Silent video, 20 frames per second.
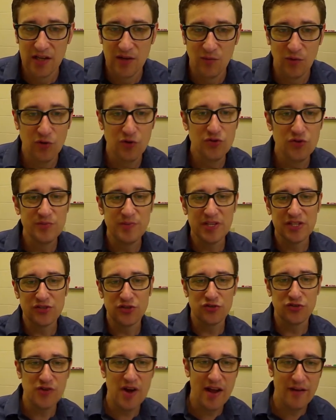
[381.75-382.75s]
Well, who's
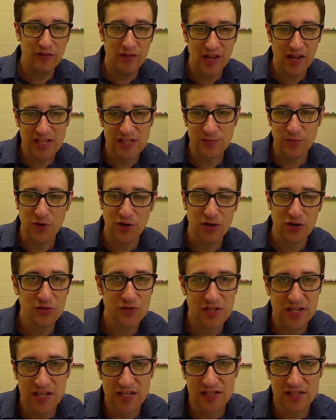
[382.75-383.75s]
Mr. Travel Expert?
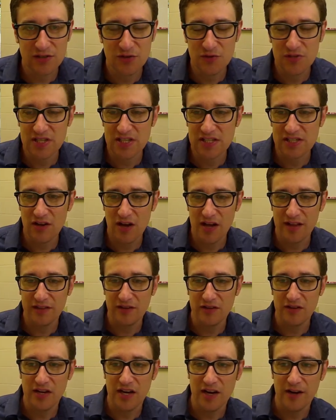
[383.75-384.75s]
Who's this
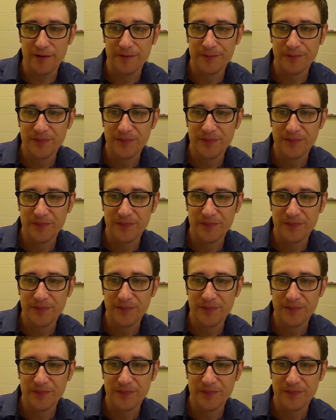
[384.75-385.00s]
author here?